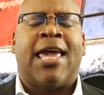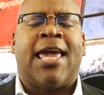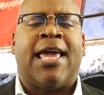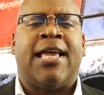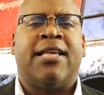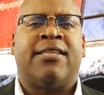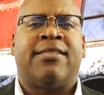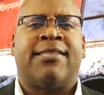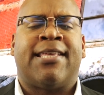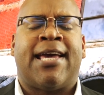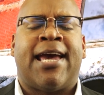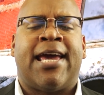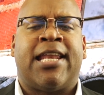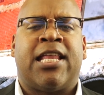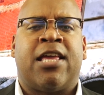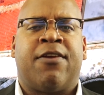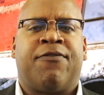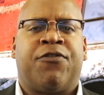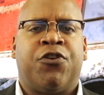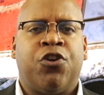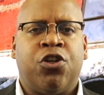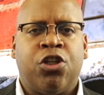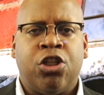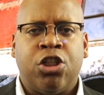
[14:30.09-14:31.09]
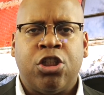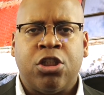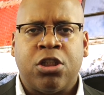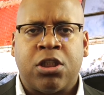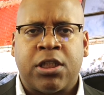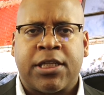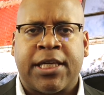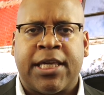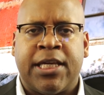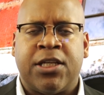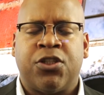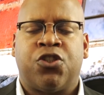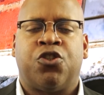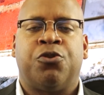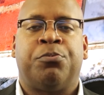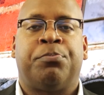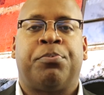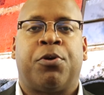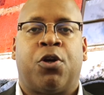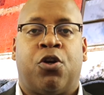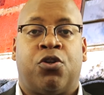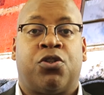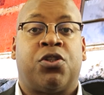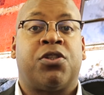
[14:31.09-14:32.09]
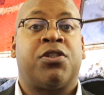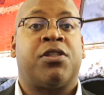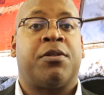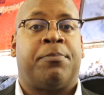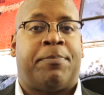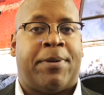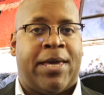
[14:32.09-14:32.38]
is that if you're looking to purchase a